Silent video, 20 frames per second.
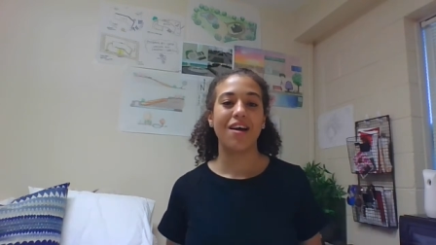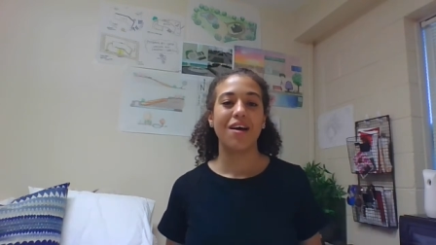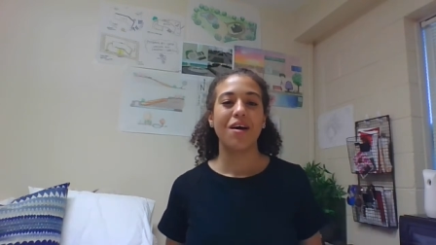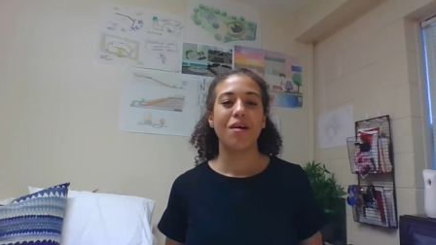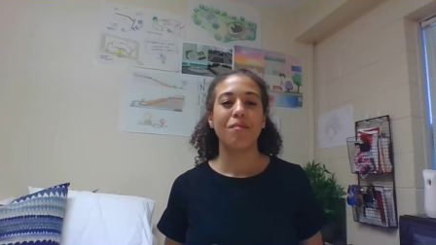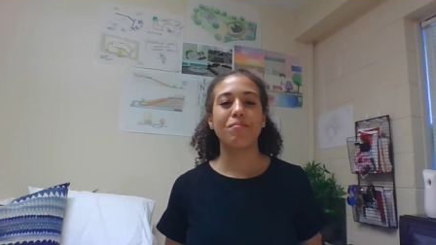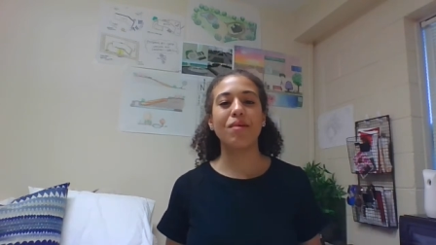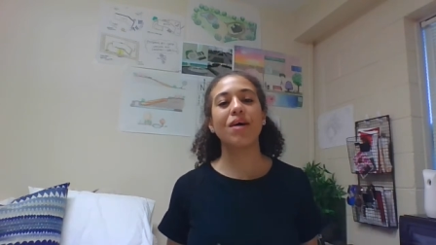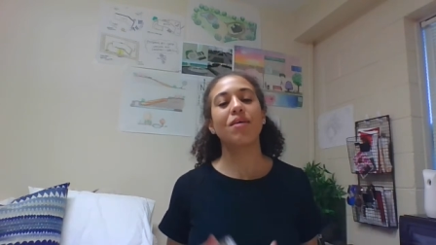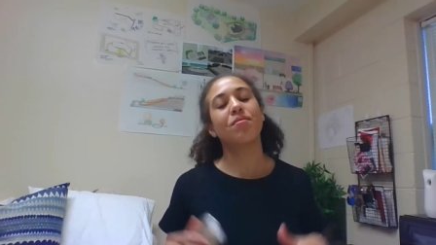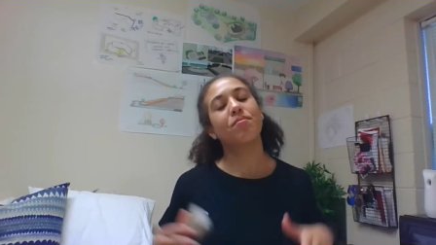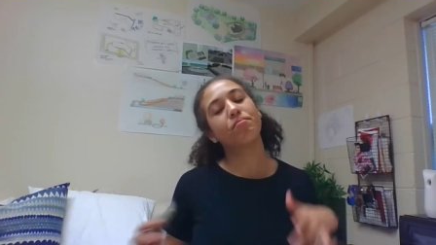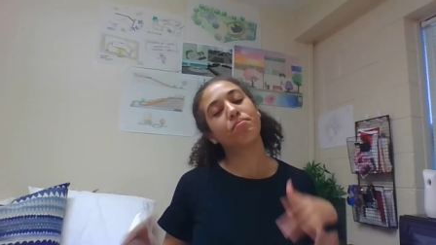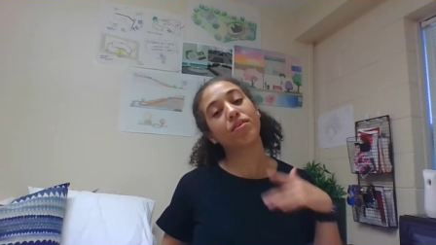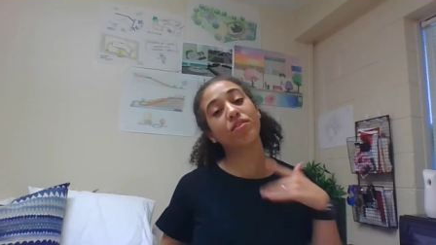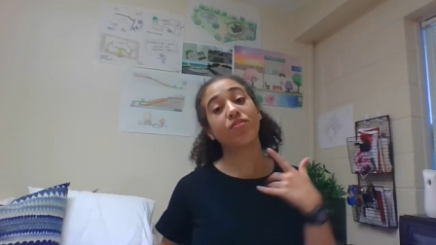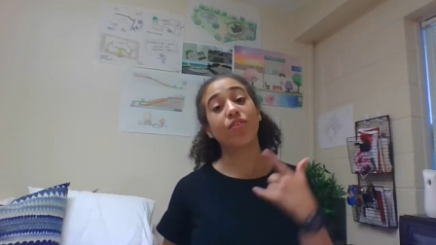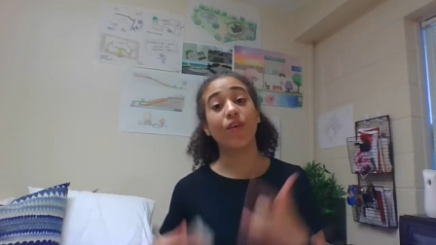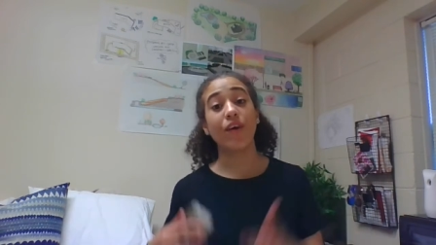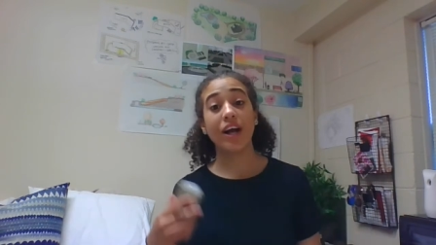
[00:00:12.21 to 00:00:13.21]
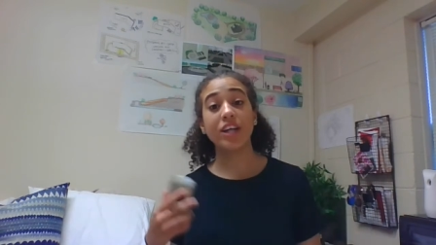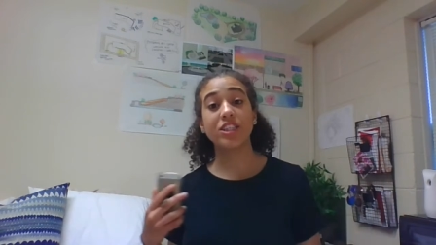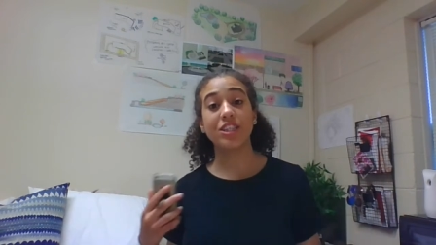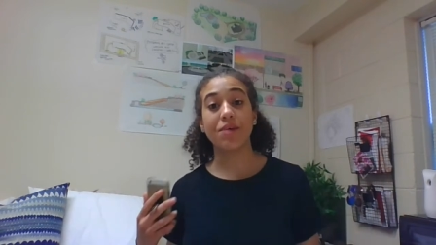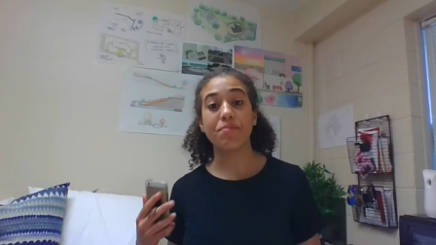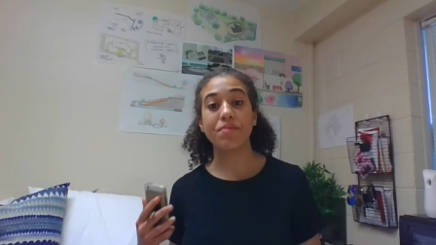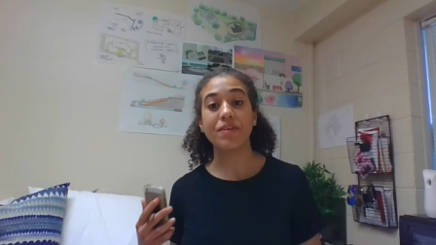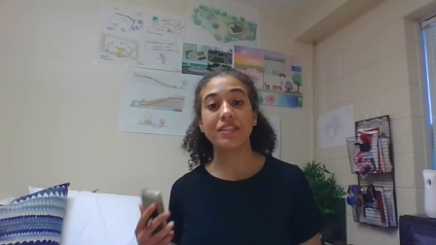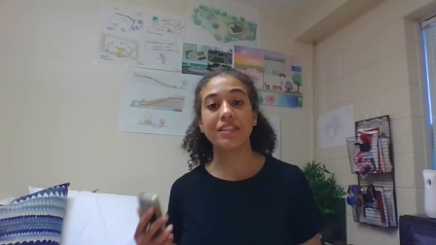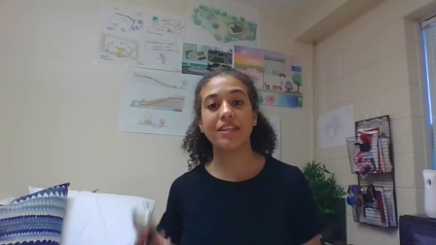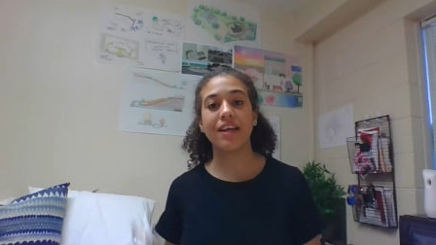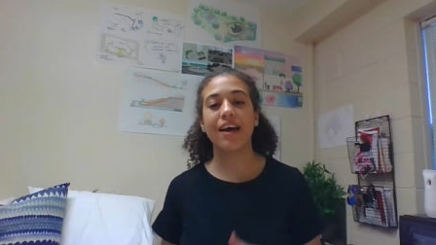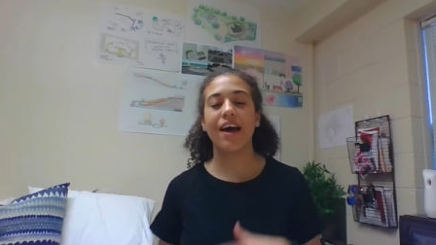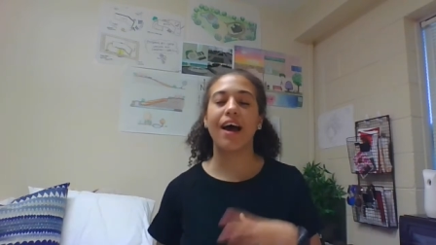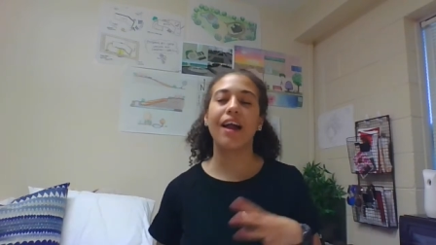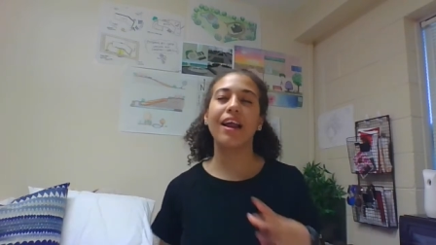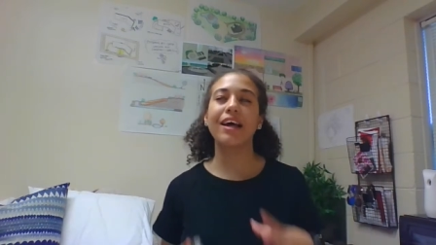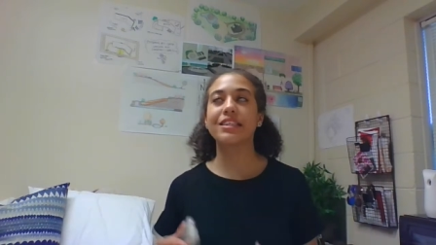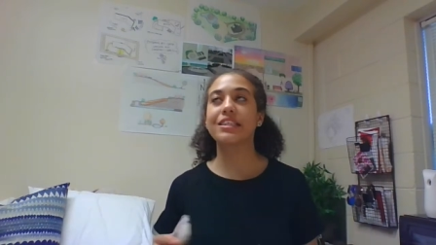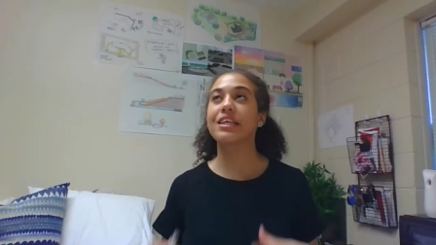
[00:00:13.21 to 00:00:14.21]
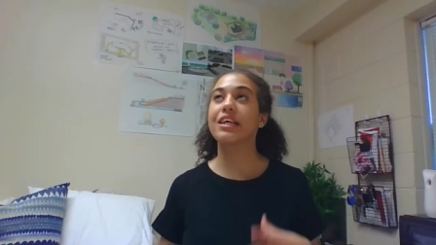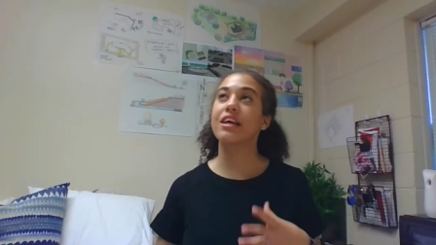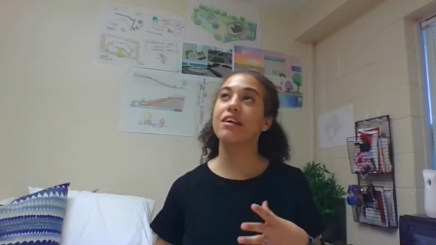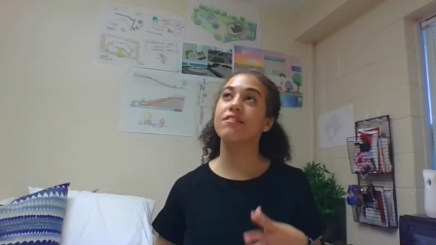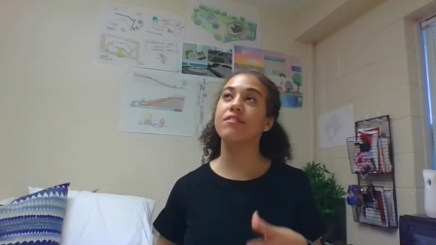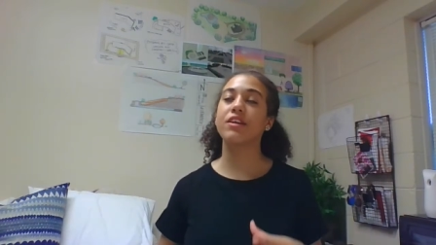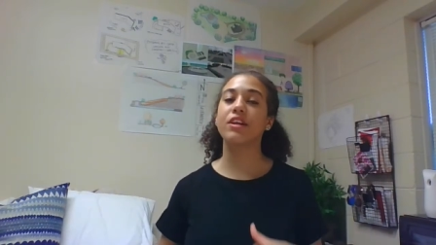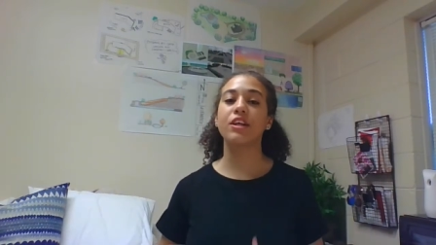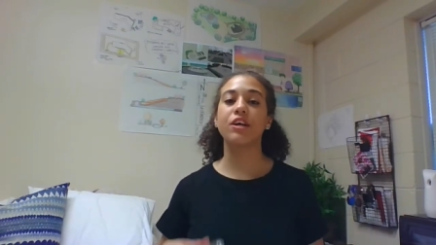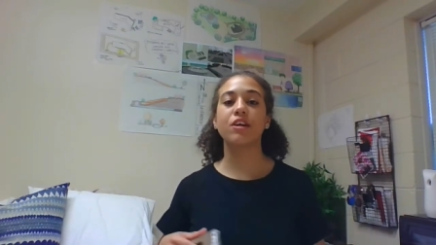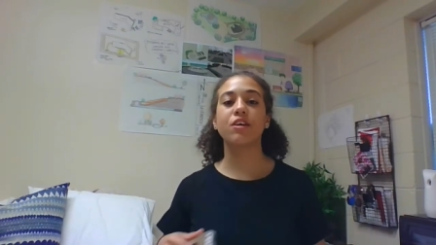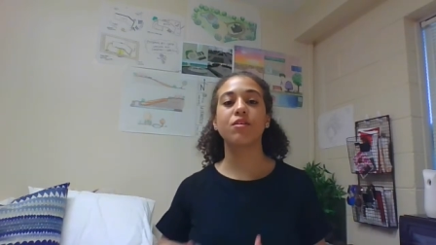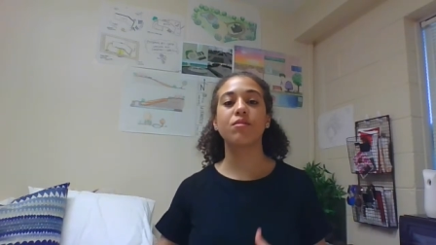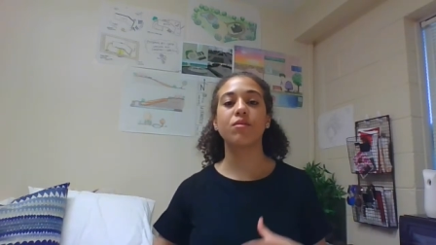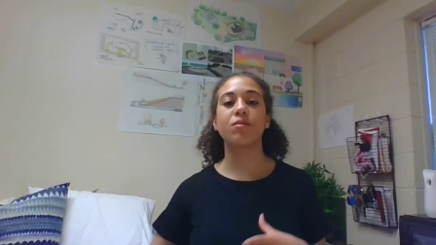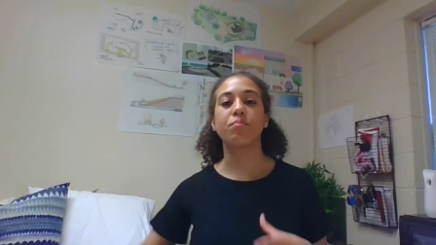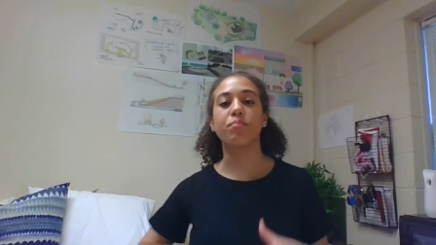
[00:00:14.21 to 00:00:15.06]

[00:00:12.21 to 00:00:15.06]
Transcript: But before I jump into that, I'd like to give a little